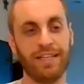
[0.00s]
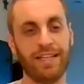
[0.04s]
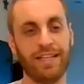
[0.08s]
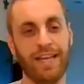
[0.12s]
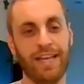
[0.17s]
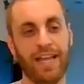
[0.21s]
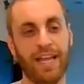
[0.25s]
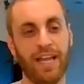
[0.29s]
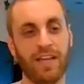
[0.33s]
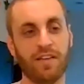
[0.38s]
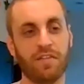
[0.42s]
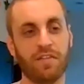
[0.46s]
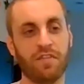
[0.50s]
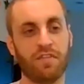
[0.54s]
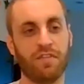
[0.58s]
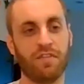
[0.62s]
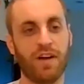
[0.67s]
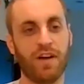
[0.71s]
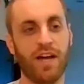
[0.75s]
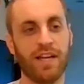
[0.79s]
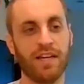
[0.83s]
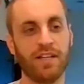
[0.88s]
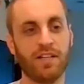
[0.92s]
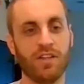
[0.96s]
and
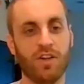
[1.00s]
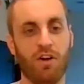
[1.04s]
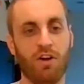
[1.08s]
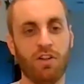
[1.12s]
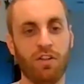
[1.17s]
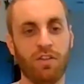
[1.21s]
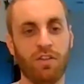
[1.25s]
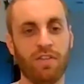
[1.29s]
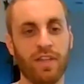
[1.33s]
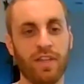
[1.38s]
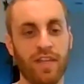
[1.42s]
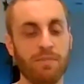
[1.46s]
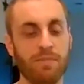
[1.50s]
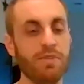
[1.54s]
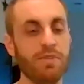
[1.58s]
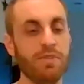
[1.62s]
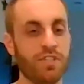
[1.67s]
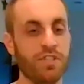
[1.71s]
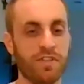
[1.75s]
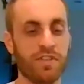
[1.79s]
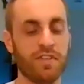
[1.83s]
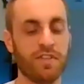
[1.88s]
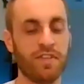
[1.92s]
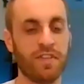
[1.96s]
find all of the
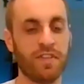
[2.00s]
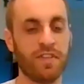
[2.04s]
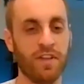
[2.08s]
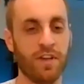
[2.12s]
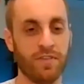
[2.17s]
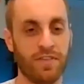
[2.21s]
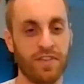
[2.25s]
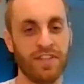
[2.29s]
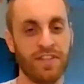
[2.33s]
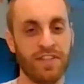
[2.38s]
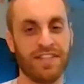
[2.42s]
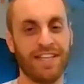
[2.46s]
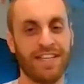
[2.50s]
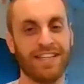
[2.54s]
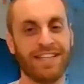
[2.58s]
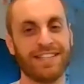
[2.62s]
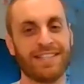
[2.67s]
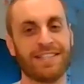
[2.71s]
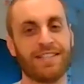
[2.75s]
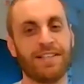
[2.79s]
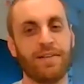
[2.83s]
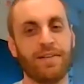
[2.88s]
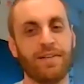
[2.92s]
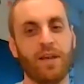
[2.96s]
images of these
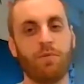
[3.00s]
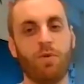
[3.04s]
things.